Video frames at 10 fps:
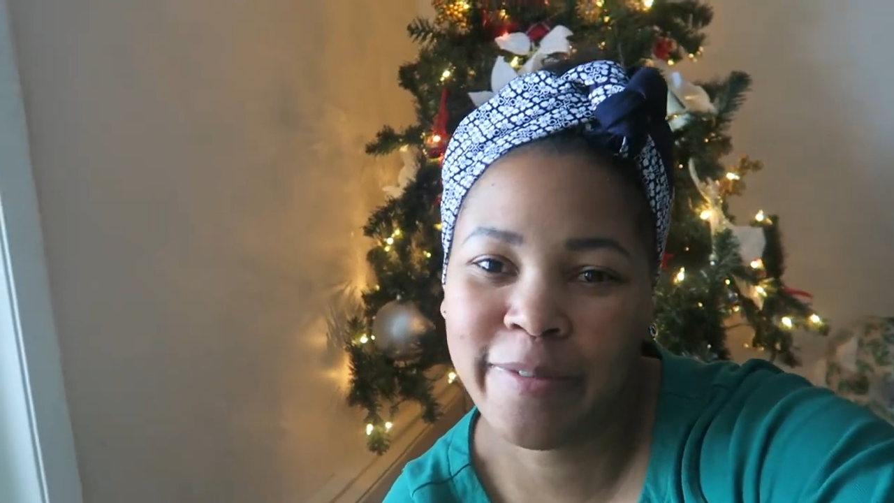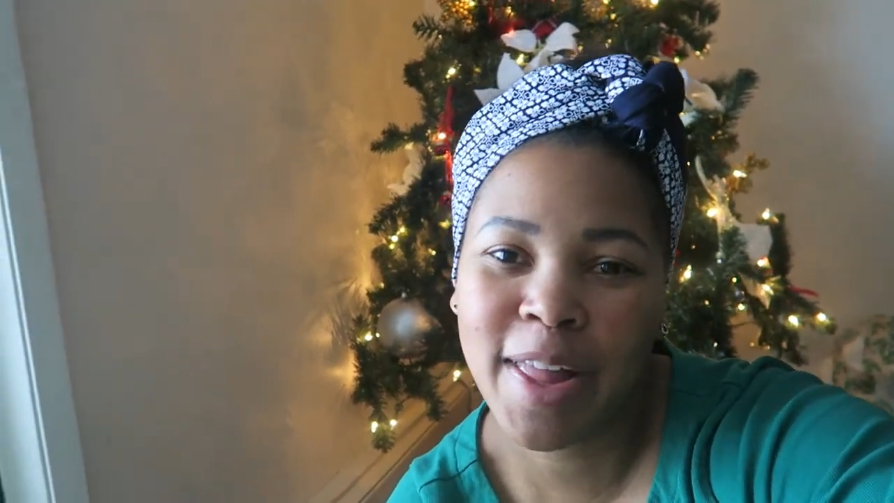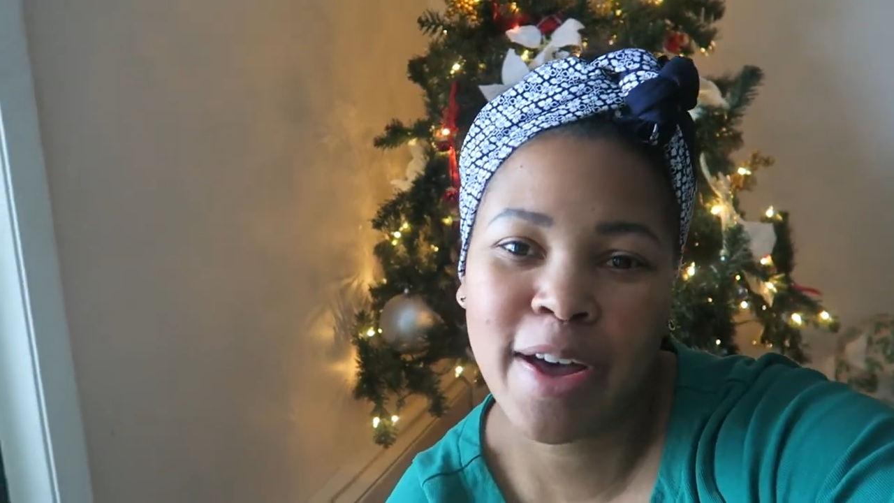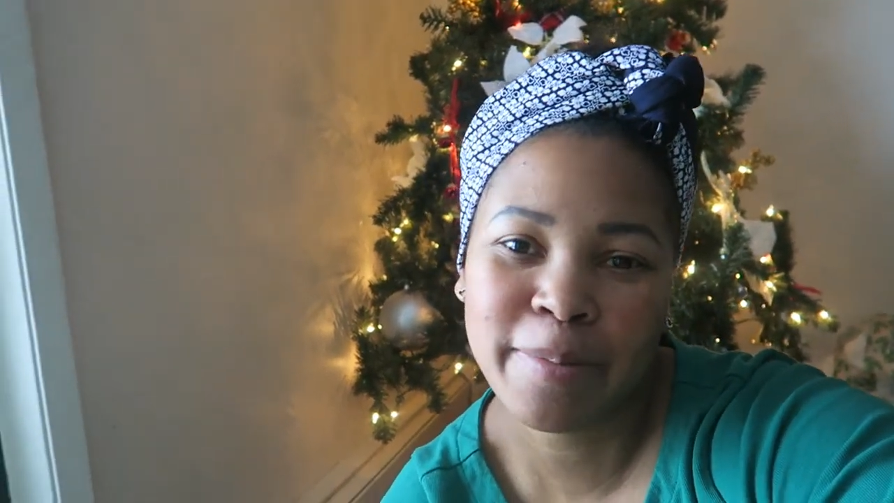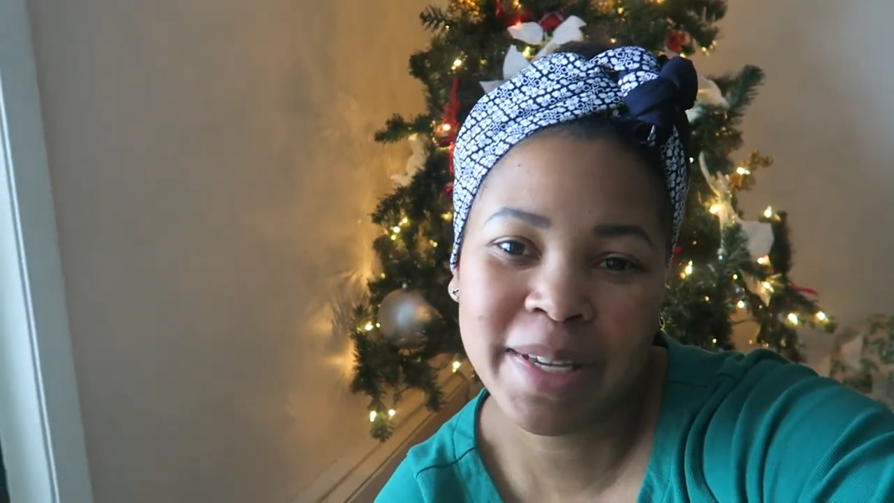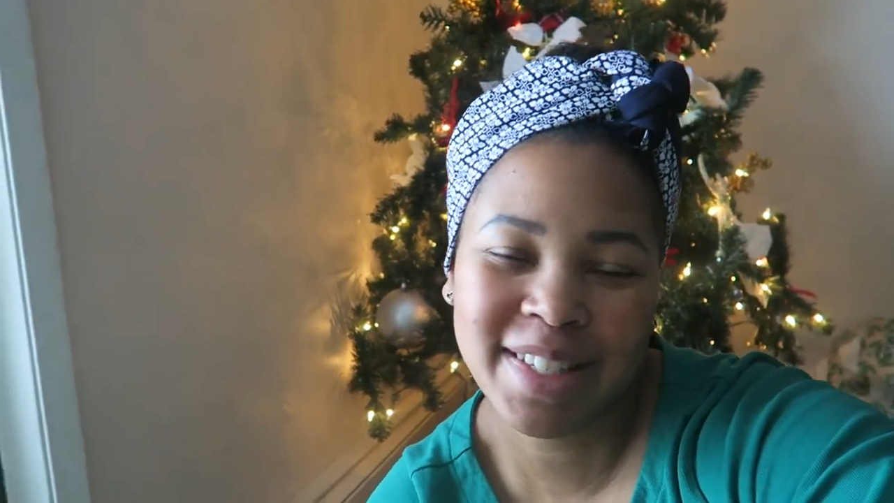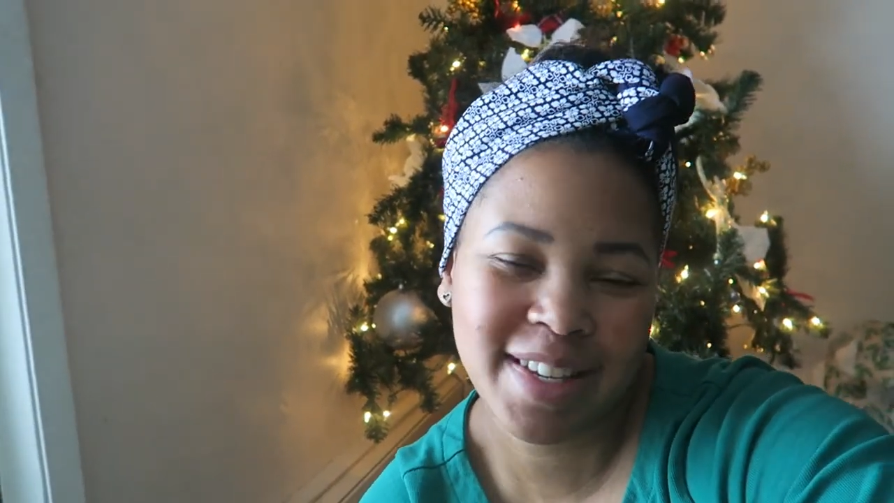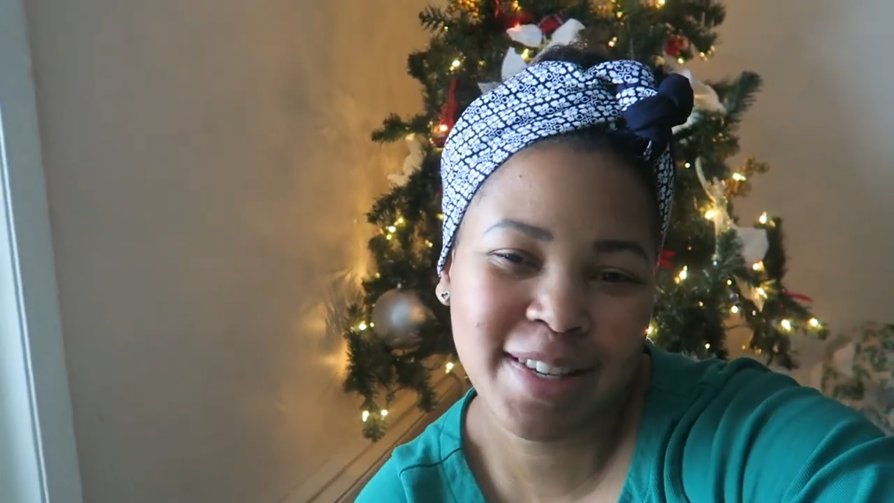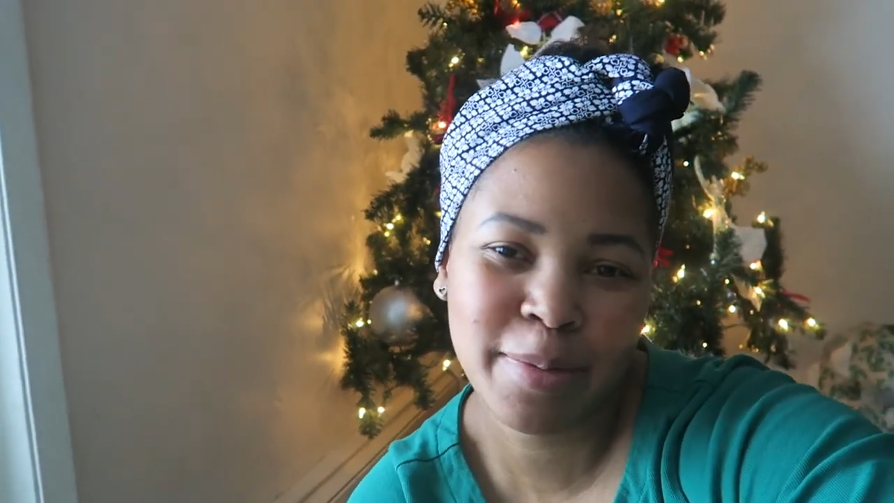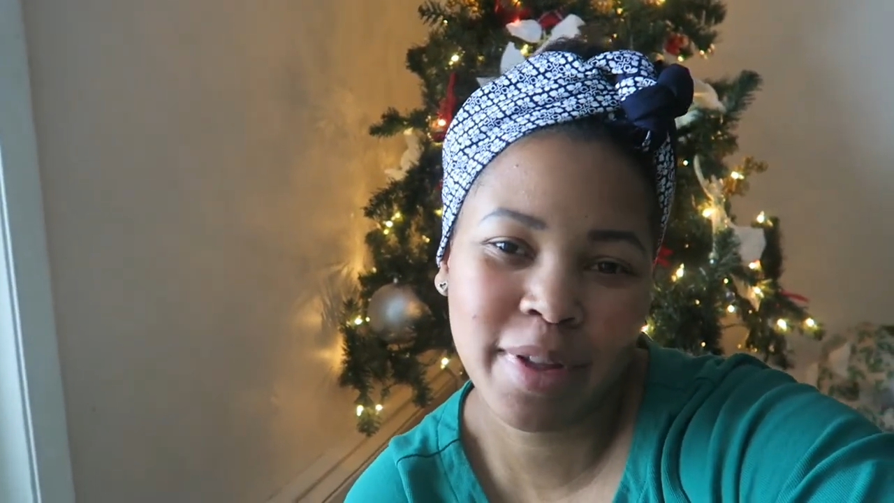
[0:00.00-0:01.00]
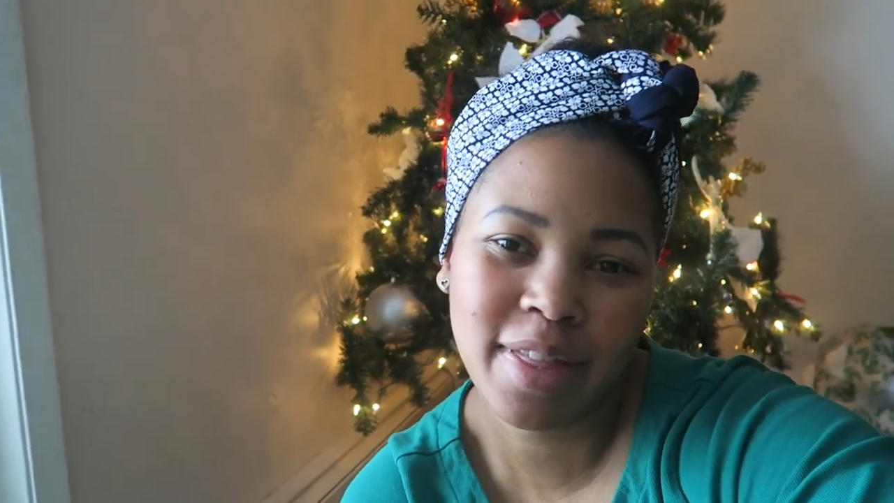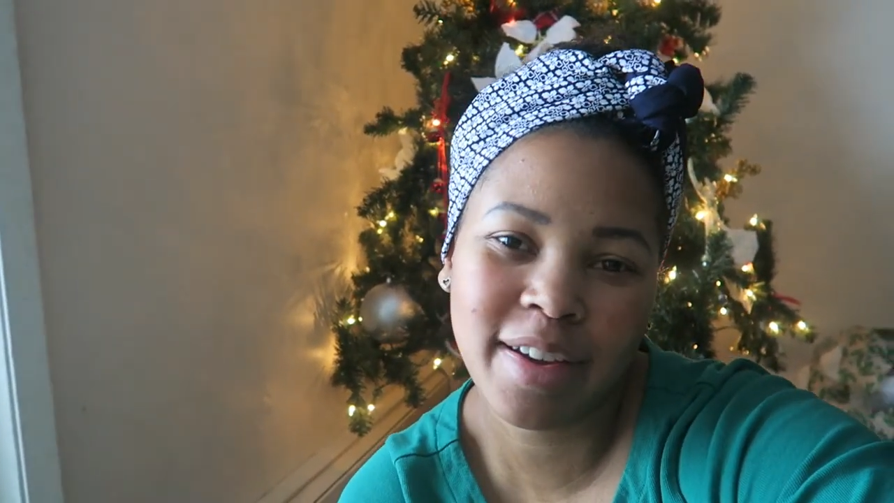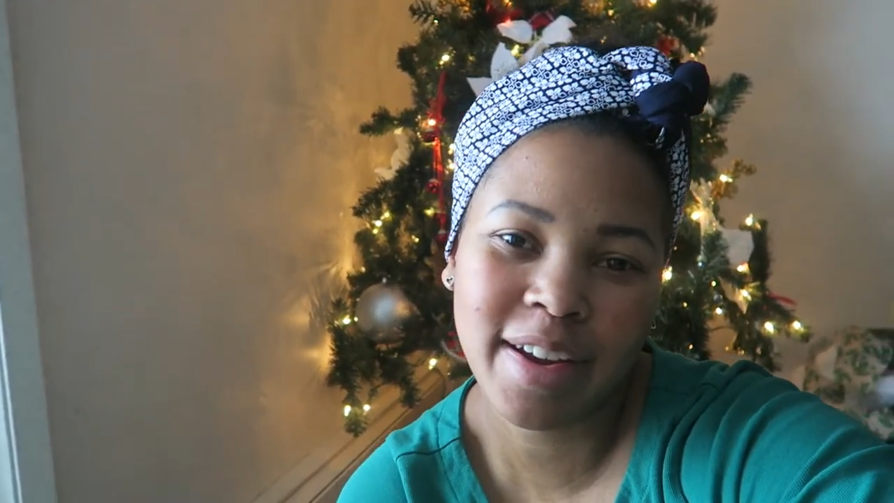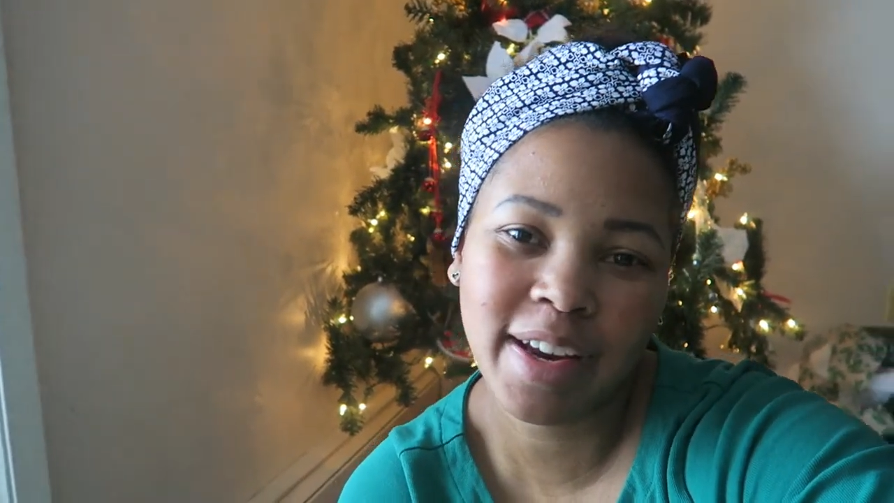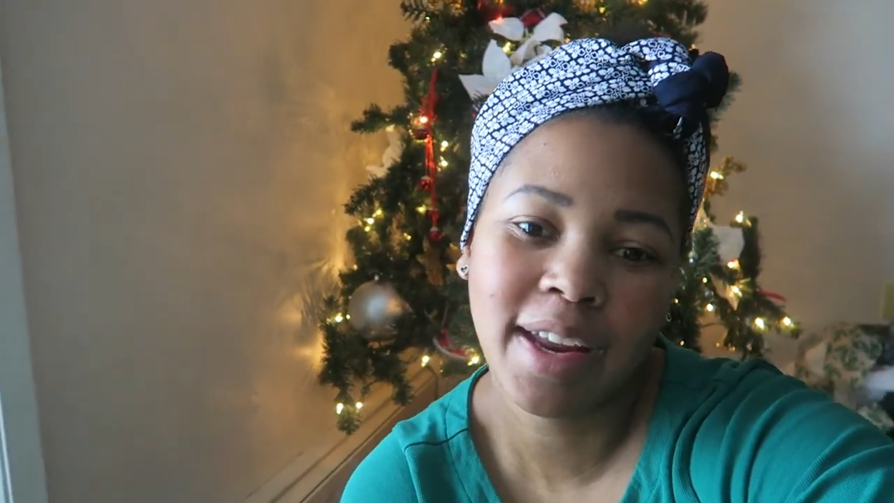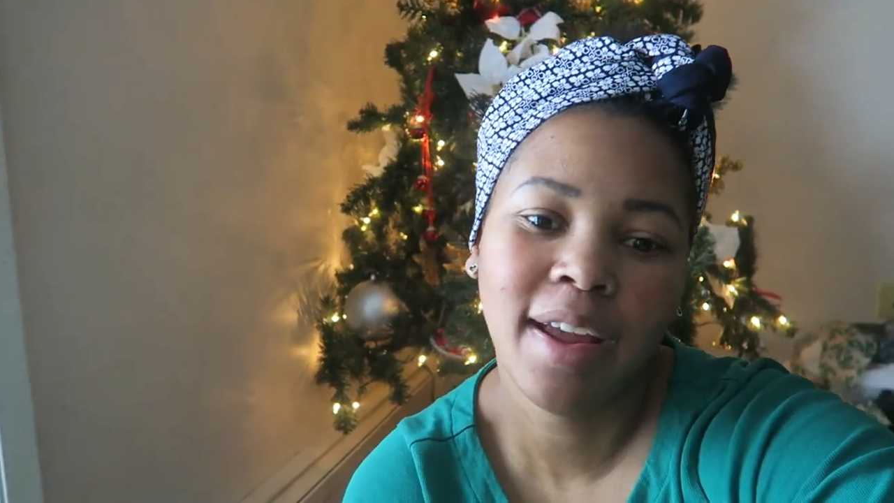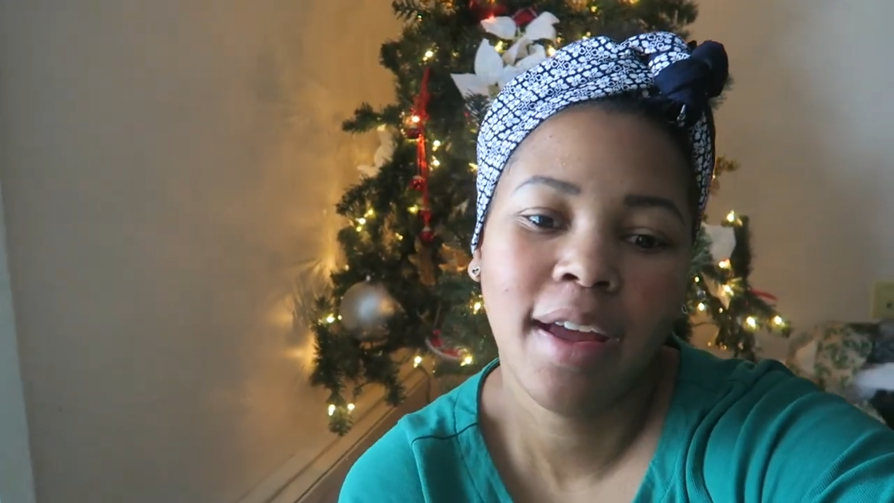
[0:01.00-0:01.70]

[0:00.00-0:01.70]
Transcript: Vlogmas December 3rd.